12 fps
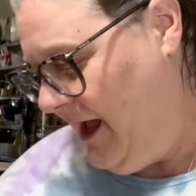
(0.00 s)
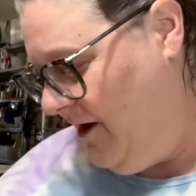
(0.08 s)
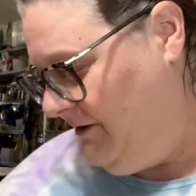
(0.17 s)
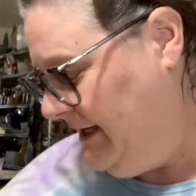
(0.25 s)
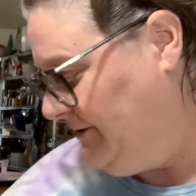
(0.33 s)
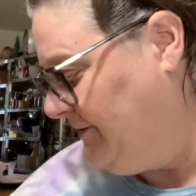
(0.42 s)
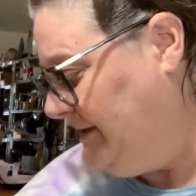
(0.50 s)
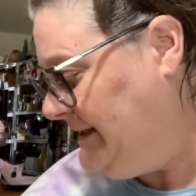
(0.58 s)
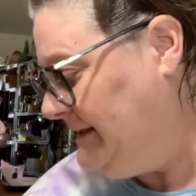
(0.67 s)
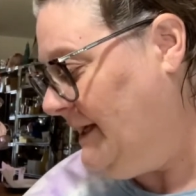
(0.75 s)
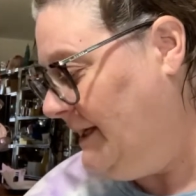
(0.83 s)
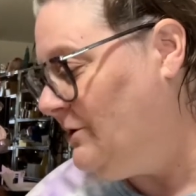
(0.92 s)
Okay, so this
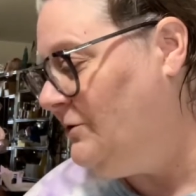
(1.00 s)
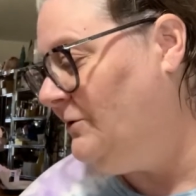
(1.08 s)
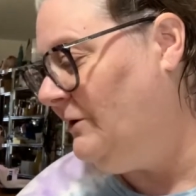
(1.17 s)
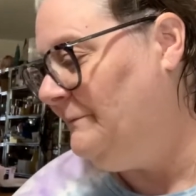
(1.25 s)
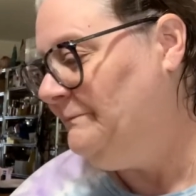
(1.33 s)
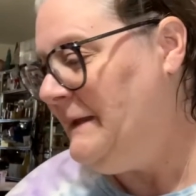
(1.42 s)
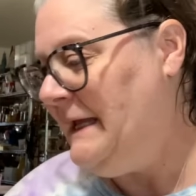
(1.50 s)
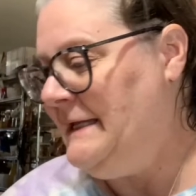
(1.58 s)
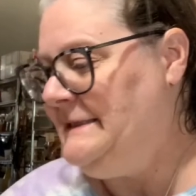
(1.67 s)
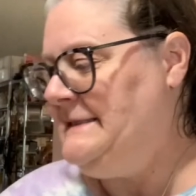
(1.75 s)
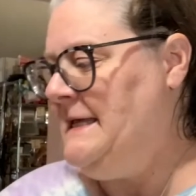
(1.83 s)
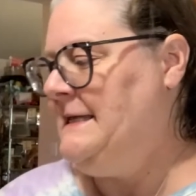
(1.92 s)
is kind of cool.
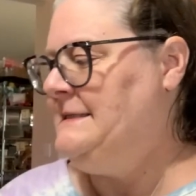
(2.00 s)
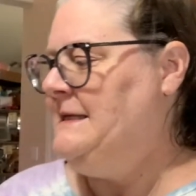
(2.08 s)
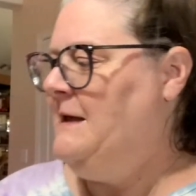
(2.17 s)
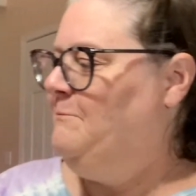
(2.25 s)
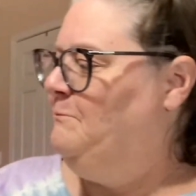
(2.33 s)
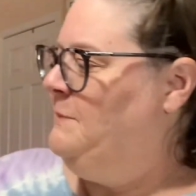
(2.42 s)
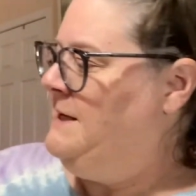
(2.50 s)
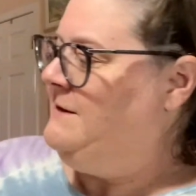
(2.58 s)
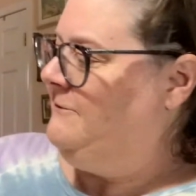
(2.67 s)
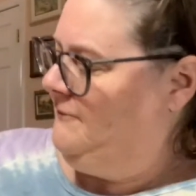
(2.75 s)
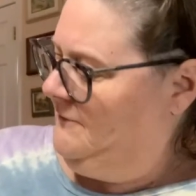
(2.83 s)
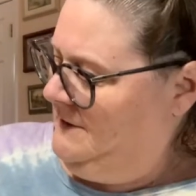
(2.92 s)
It says
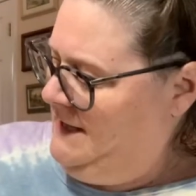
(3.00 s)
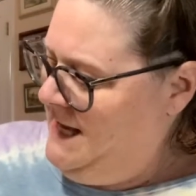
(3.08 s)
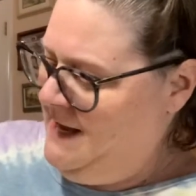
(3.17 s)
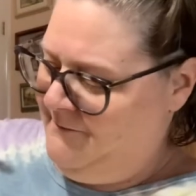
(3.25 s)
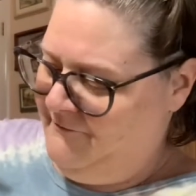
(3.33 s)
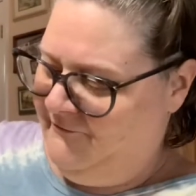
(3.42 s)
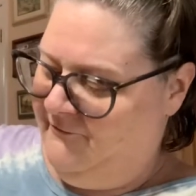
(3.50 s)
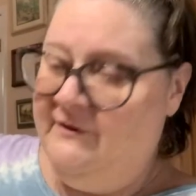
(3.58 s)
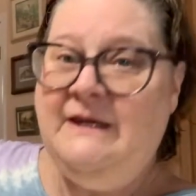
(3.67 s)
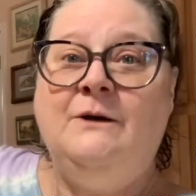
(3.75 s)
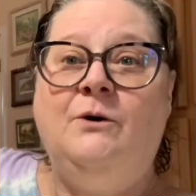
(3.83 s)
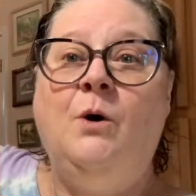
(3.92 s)
beef, lamb,
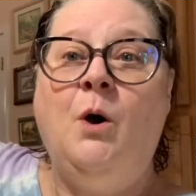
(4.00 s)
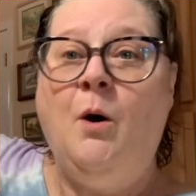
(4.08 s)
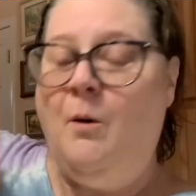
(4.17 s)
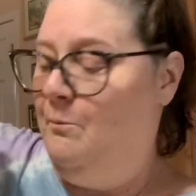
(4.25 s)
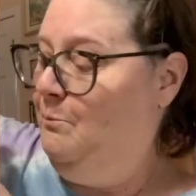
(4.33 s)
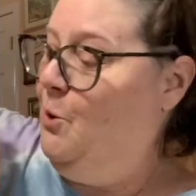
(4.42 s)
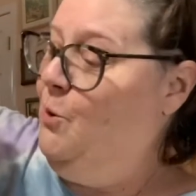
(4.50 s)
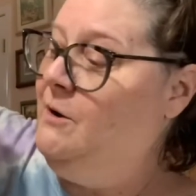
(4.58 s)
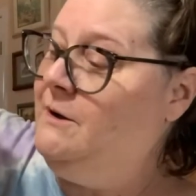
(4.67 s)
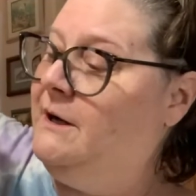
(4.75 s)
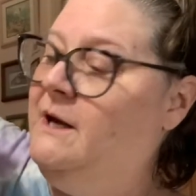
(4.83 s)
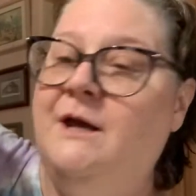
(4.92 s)
veal,
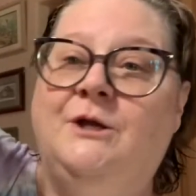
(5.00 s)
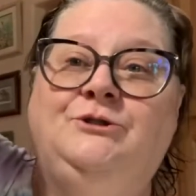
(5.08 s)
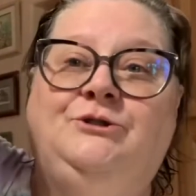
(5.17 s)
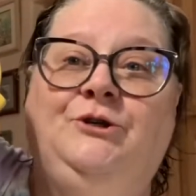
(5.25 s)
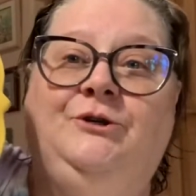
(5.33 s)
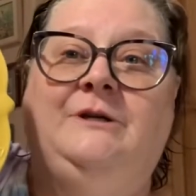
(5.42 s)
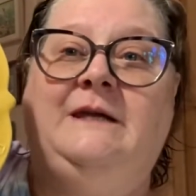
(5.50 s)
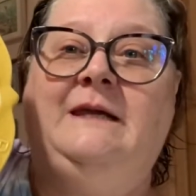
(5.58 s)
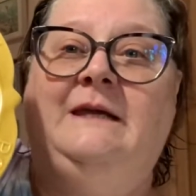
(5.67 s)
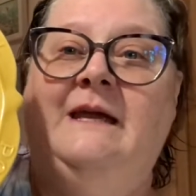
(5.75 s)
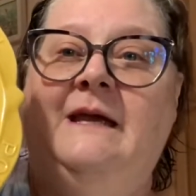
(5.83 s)
pork, turkey.